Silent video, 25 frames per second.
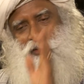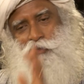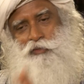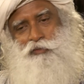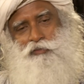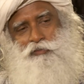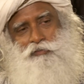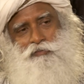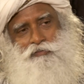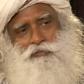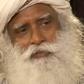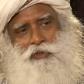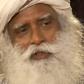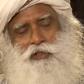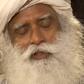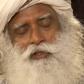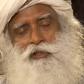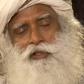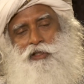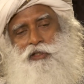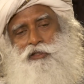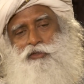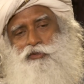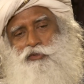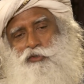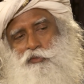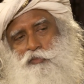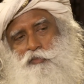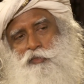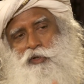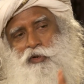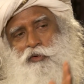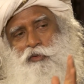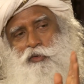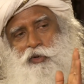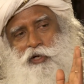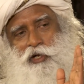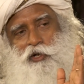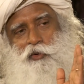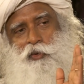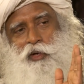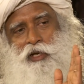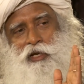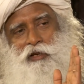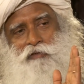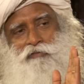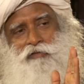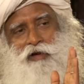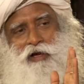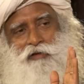know." It took me over
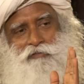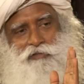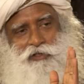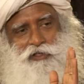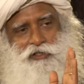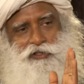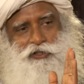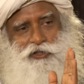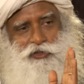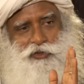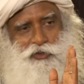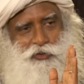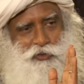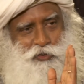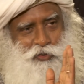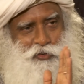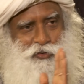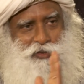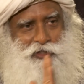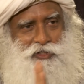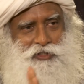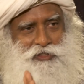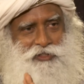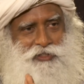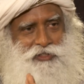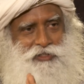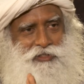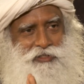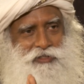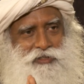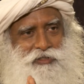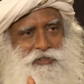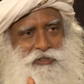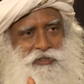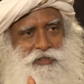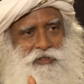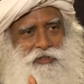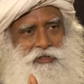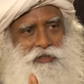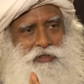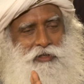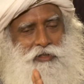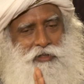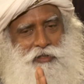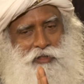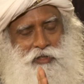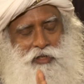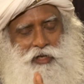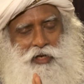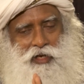25 years to know this,
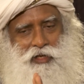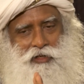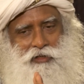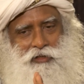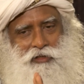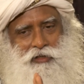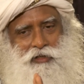that